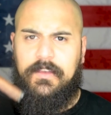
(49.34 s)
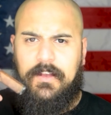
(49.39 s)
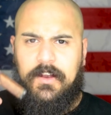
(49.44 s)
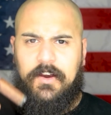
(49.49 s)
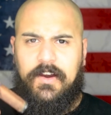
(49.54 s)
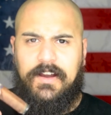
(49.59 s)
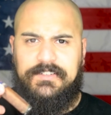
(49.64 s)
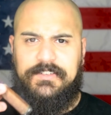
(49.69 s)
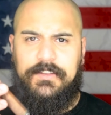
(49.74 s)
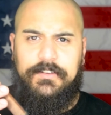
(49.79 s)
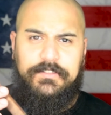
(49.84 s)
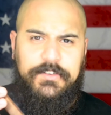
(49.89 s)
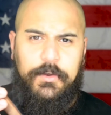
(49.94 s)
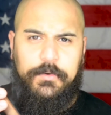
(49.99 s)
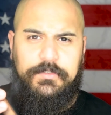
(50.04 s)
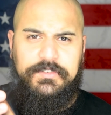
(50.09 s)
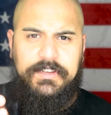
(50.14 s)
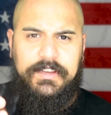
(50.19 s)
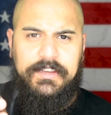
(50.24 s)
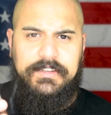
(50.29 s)
Alright, so the
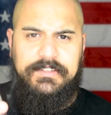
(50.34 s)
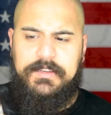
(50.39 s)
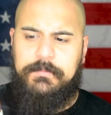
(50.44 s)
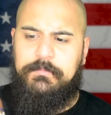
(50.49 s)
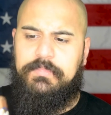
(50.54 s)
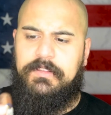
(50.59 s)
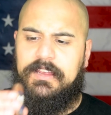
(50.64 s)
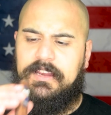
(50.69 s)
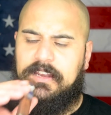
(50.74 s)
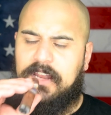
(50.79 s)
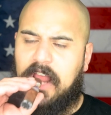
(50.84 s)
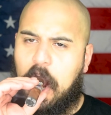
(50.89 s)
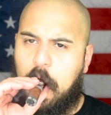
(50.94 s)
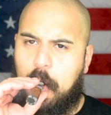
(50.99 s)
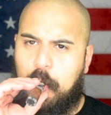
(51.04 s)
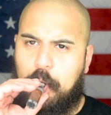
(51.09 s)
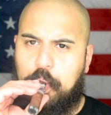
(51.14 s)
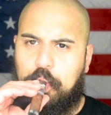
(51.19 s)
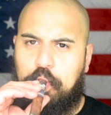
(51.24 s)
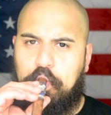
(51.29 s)
toasting is complete.
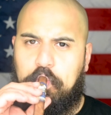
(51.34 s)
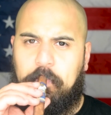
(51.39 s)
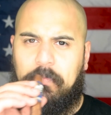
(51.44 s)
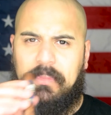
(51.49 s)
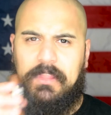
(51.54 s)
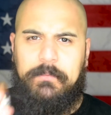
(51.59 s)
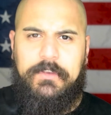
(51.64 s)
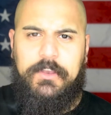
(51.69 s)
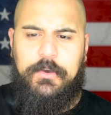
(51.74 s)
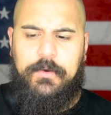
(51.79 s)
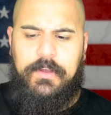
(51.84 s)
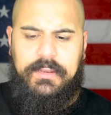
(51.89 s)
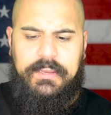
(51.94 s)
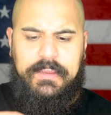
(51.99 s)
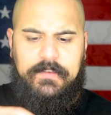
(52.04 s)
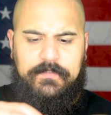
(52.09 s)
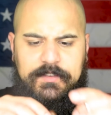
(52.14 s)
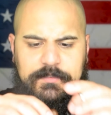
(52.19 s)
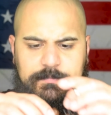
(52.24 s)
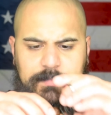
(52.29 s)
Let me go ahead
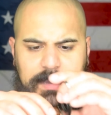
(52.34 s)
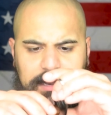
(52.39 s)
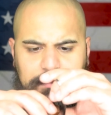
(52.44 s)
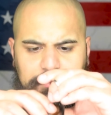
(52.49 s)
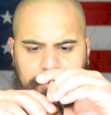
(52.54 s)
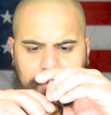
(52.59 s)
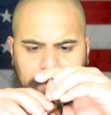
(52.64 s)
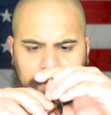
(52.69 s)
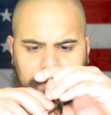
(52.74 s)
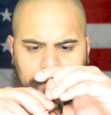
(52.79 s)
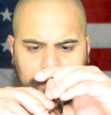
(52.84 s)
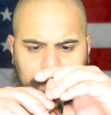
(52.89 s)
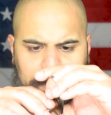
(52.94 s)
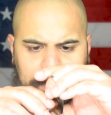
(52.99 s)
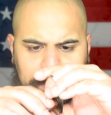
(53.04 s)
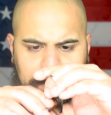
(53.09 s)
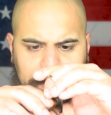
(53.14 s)
and give this bad boy a quick